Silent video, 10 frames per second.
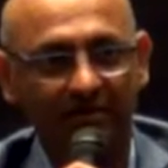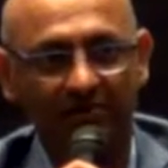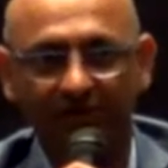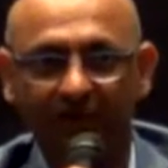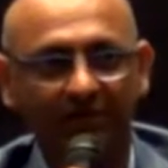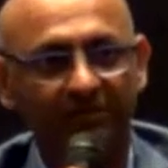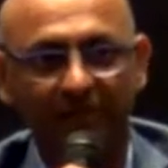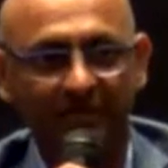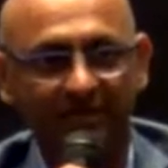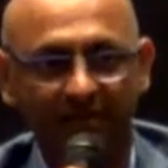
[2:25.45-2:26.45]
very
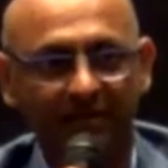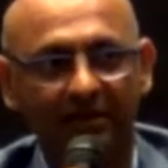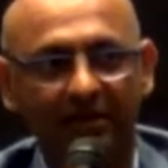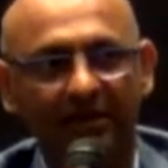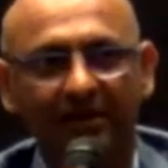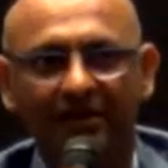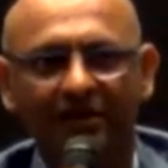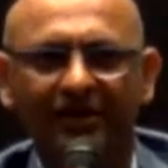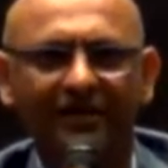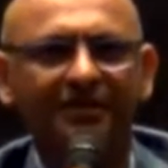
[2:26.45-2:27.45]
impressed. I think,
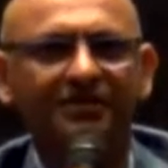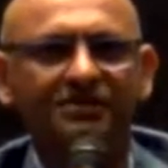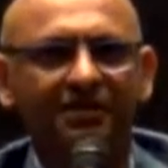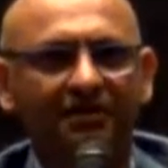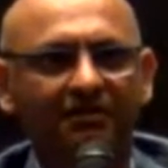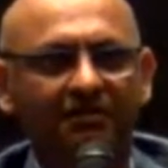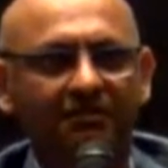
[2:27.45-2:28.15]
look, I think it's uh,